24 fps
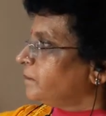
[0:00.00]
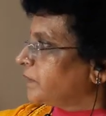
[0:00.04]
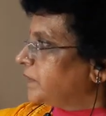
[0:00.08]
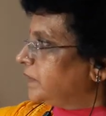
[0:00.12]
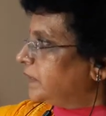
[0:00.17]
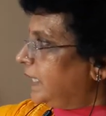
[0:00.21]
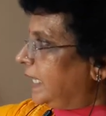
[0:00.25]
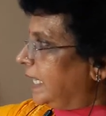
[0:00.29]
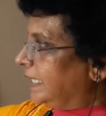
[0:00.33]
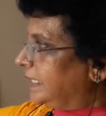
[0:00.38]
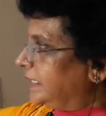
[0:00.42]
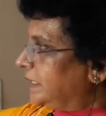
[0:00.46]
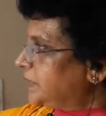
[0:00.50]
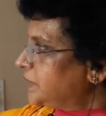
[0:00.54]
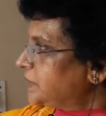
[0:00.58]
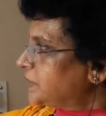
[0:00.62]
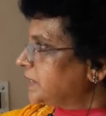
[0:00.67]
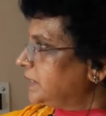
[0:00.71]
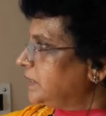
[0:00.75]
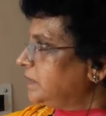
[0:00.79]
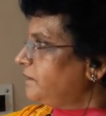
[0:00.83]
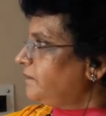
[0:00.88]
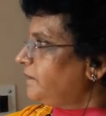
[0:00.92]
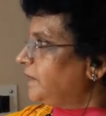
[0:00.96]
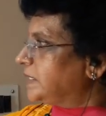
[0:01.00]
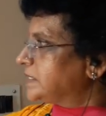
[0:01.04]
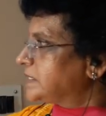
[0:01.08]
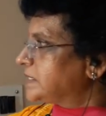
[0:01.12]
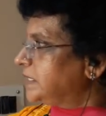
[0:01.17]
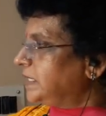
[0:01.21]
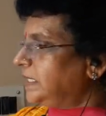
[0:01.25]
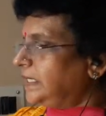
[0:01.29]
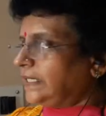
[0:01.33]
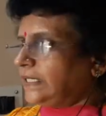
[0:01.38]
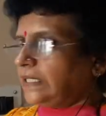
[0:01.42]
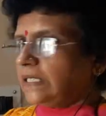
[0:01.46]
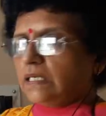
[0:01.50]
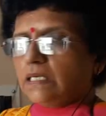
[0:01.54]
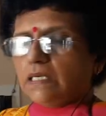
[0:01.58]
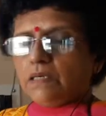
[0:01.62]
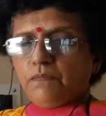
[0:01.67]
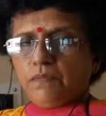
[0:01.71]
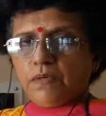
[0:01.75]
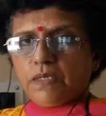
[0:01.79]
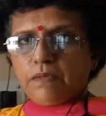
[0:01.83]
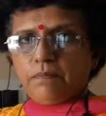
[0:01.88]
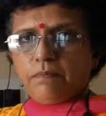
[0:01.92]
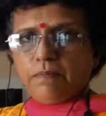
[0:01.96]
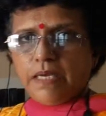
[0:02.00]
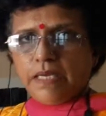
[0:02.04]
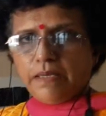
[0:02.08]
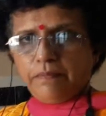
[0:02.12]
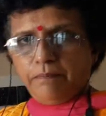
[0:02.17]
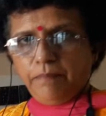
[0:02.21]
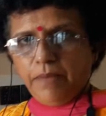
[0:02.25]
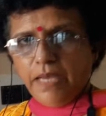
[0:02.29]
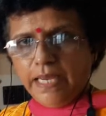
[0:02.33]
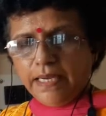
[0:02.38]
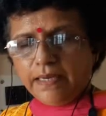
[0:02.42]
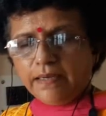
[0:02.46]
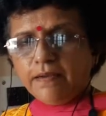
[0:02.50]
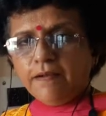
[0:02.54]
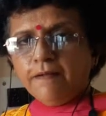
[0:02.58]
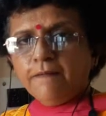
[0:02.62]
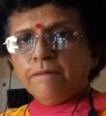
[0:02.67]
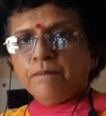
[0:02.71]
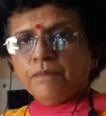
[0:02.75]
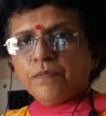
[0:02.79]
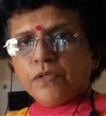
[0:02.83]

The additional facility given by bank,